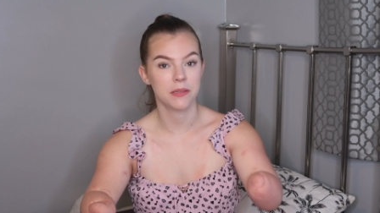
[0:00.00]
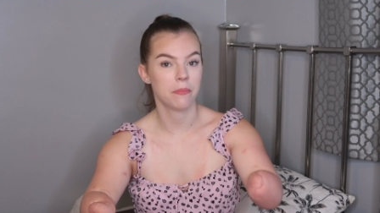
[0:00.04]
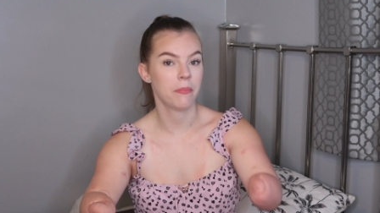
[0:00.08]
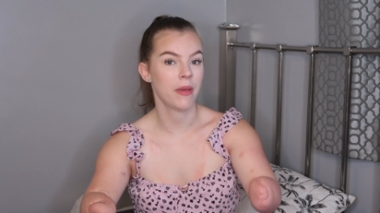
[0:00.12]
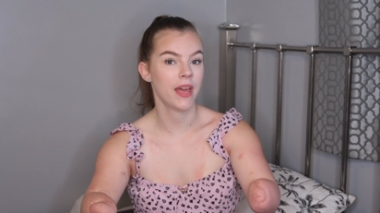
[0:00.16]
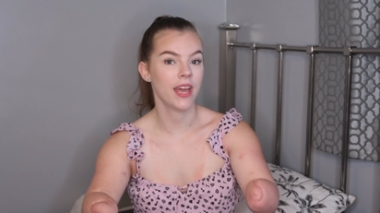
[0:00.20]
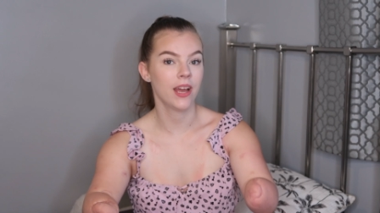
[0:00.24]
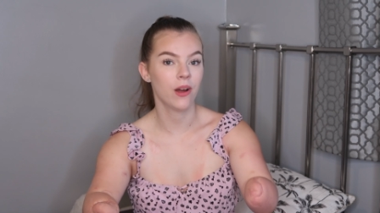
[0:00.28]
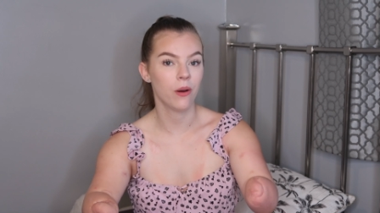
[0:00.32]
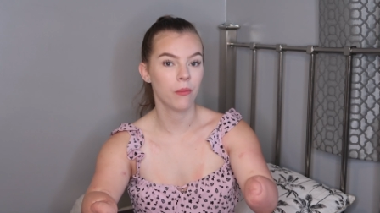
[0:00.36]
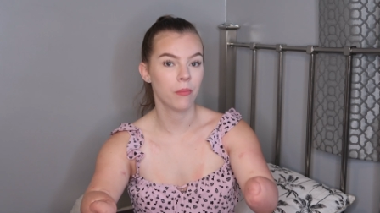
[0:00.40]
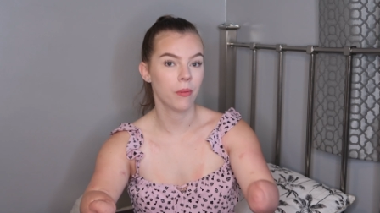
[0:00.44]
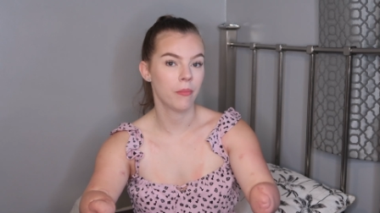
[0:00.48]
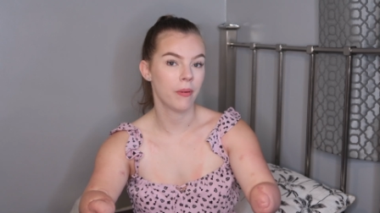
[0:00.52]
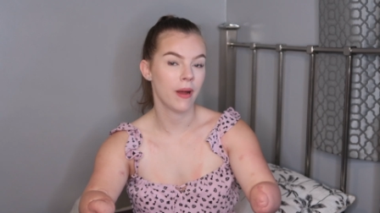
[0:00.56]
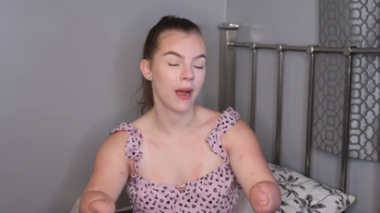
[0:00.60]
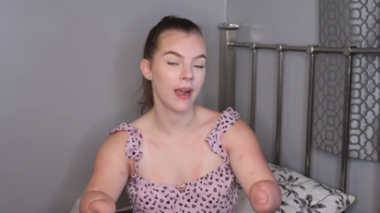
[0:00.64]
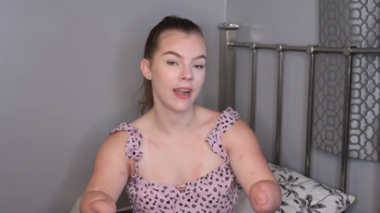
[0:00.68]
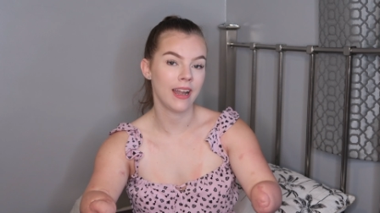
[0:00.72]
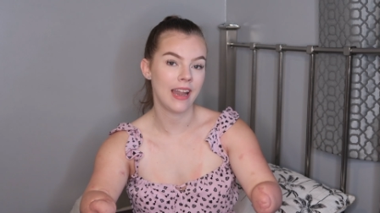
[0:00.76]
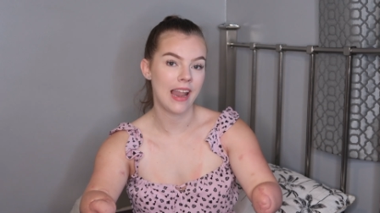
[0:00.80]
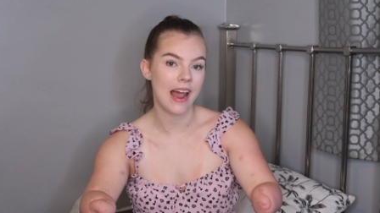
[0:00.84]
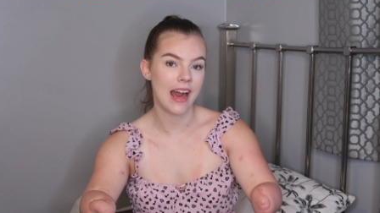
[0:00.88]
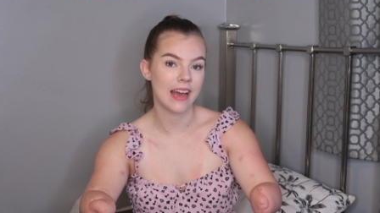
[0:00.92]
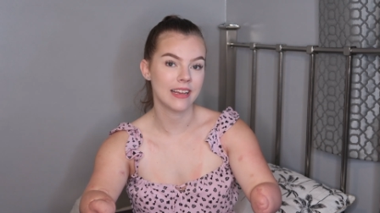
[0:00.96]
to pick up a
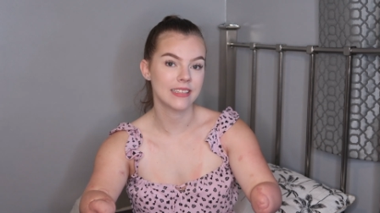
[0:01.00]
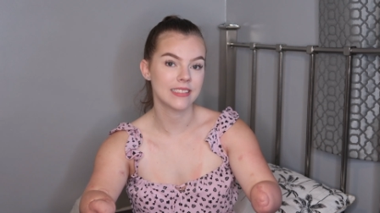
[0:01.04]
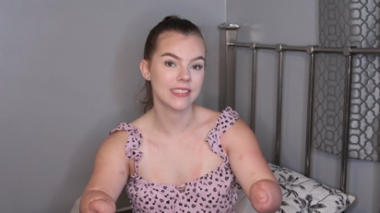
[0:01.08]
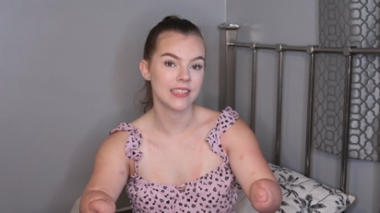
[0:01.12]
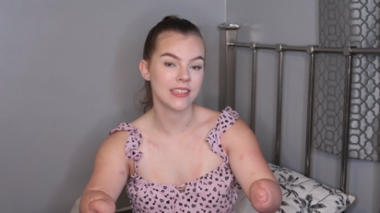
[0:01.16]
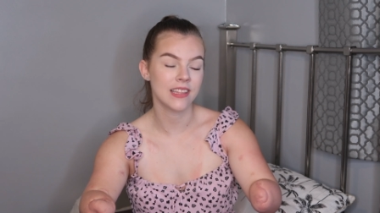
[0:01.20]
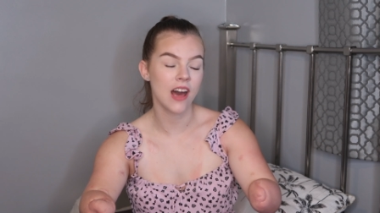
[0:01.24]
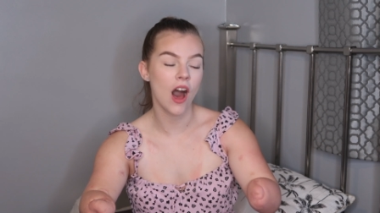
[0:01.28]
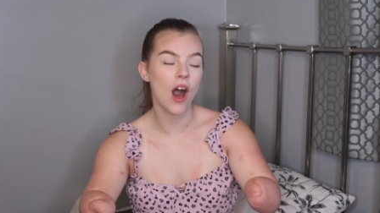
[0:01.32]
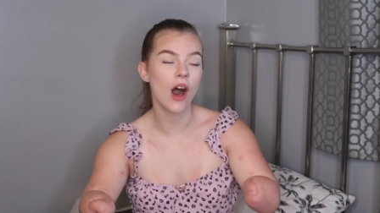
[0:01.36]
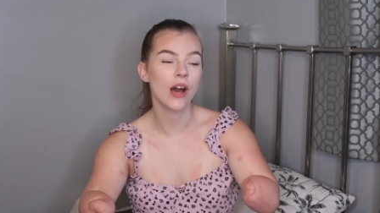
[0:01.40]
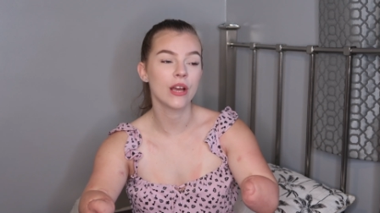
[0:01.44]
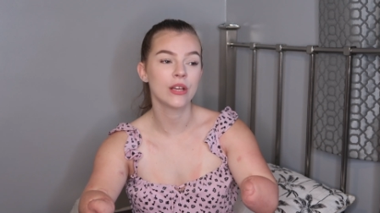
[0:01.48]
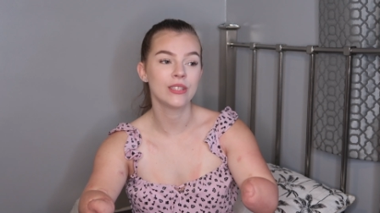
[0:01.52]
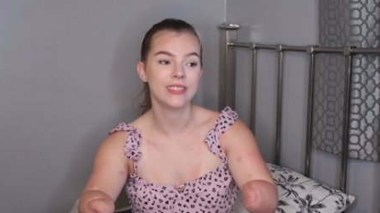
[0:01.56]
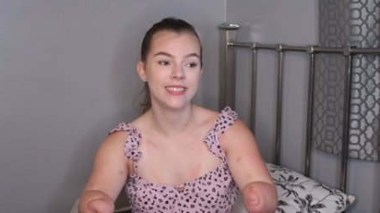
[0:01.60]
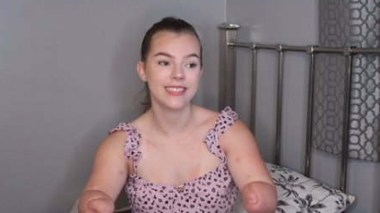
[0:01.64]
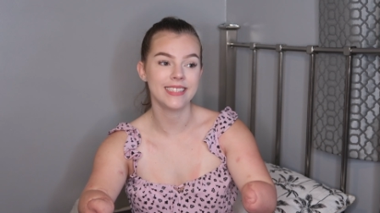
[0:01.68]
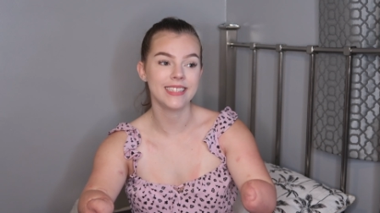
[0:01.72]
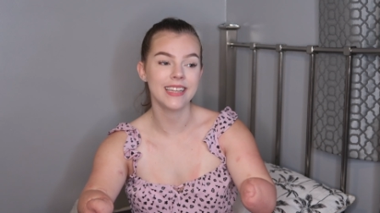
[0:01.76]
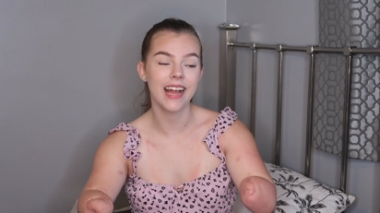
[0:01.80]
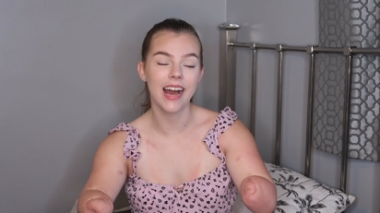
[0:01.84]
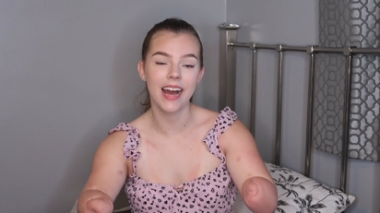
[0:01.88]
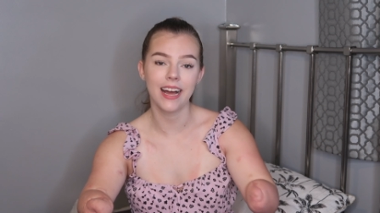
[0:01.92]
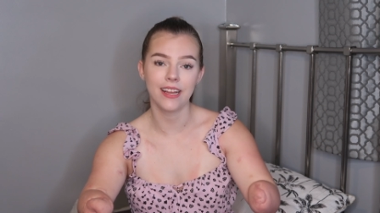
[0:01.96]
pair of legs that I
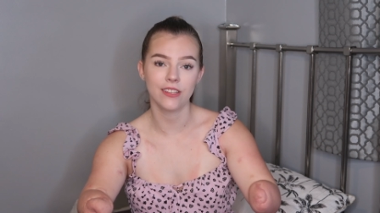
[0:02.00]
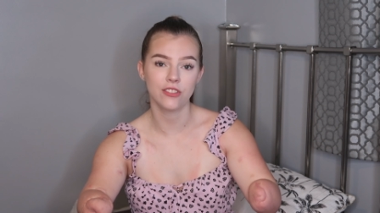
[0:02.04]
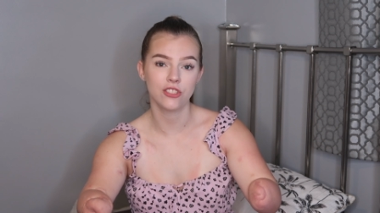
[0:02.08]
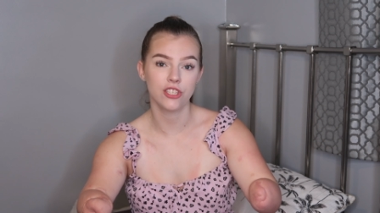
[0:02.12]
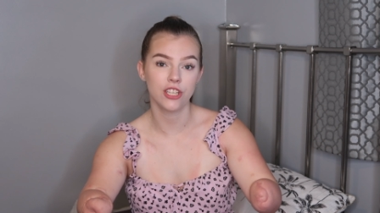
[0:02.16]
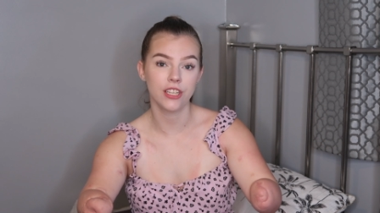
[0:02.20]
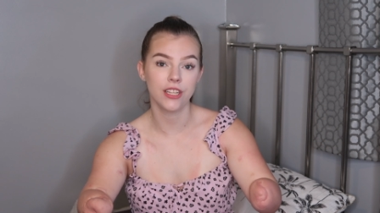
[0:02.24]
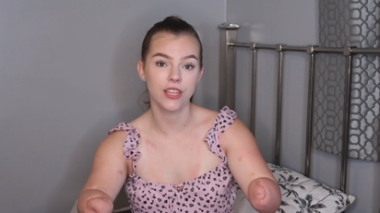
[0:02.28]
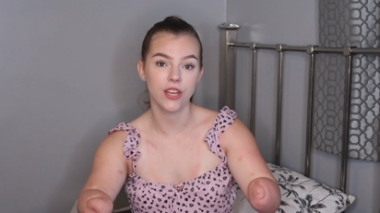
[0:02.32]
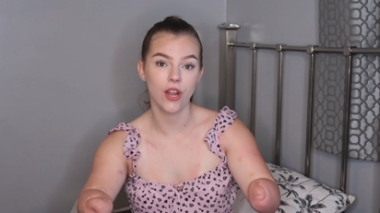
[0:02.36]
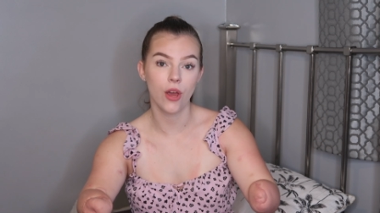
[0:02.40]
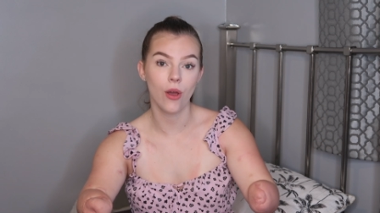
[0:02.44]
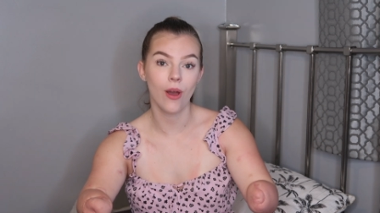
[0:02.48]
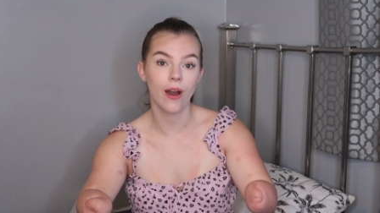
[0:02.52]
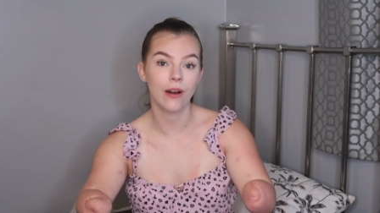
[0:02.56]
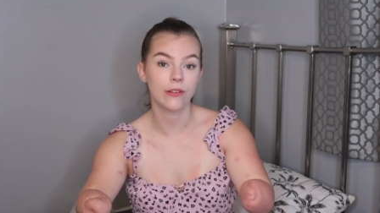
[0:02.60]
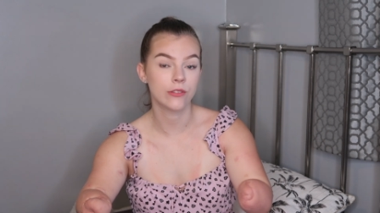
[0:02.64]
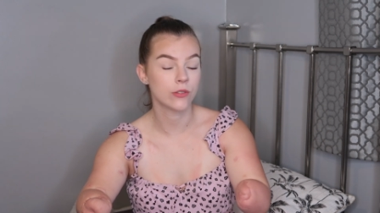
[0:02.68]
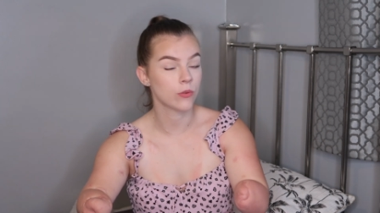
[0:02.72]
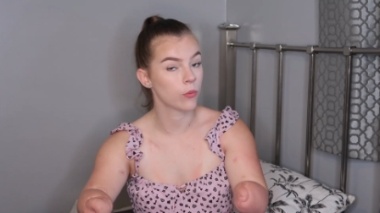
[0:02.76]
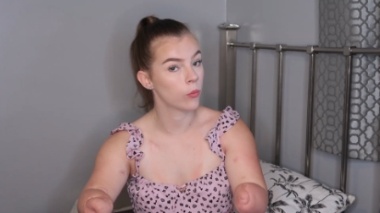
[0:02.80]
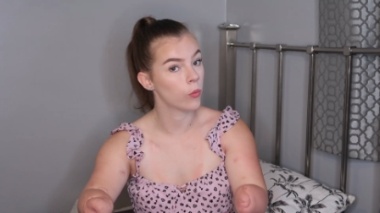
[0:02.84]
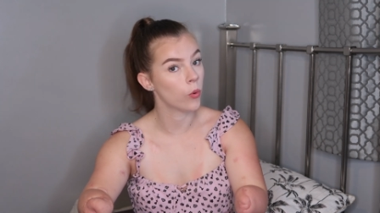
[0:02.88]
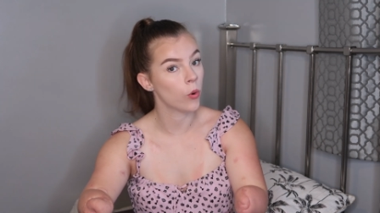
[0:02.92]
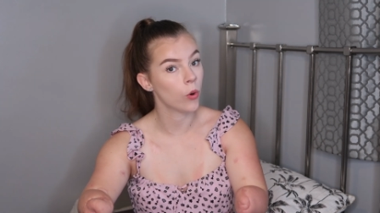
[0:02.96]
didn't actually know how
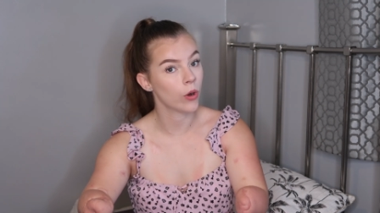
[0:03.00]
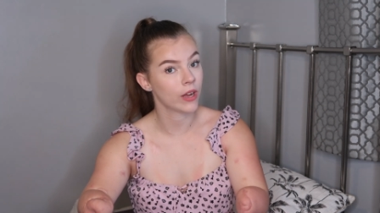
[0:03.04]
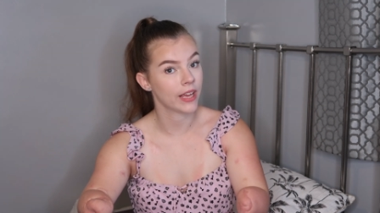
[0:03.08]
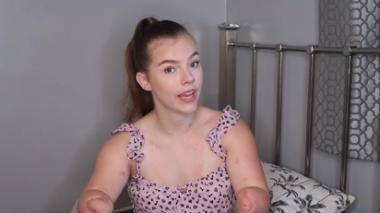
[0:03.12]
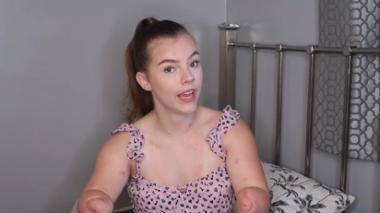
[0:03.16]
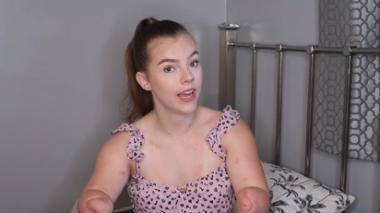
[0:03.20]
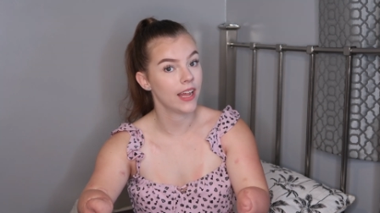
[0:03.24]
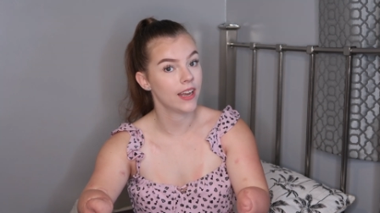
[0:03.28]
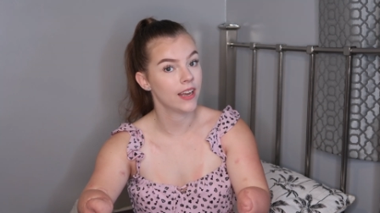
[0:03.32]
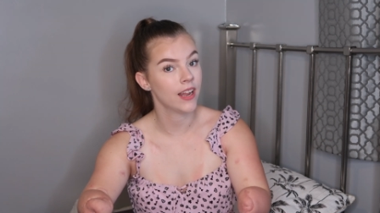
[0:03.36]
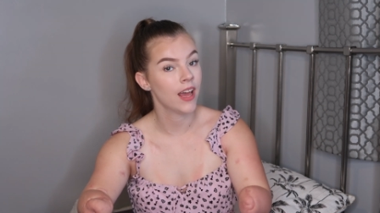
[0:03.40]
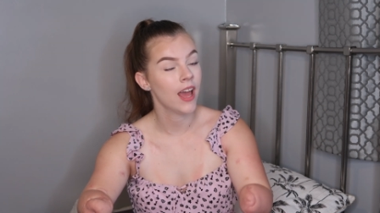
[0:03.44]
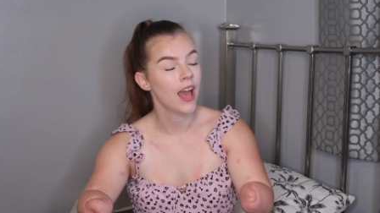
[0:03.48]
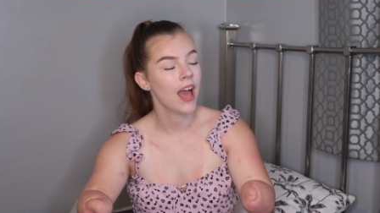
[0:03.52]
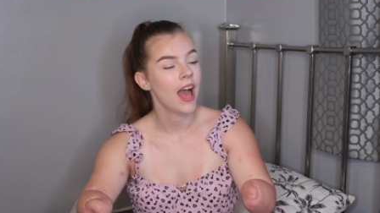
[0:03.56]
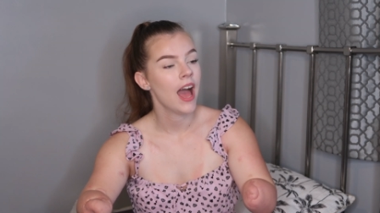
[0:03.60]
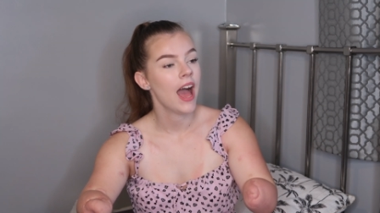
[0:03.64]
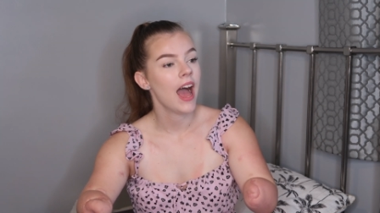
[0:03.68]
to walk in,